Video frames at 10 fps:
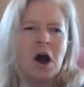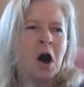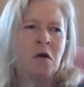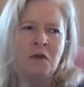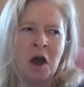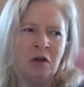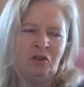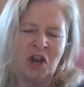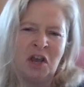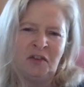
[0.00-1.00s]
Oh,
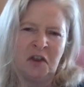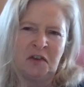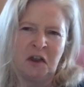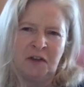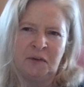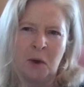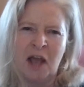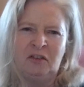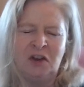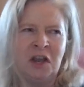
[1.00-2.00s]
no, Jesus is the
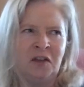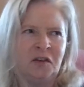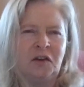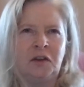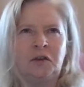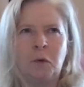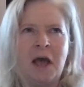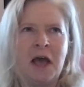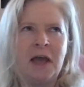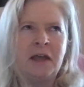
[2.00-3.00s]
way. Jesus is the
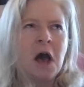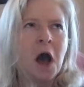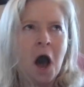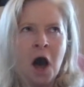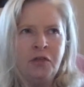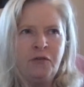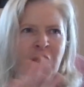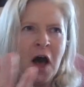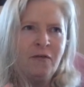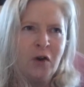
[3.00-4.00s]
way. Oh, the
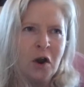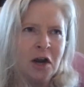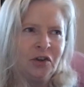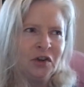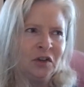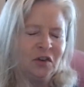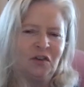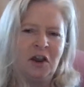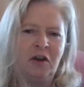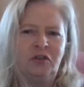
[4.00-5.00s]
five virgins
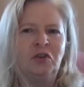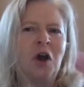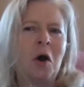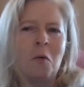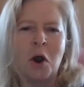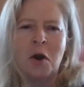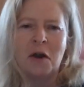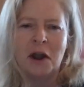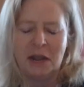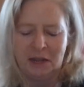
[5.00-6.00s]
is there too. Don't
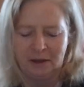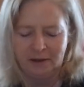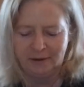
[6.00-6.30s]
worry.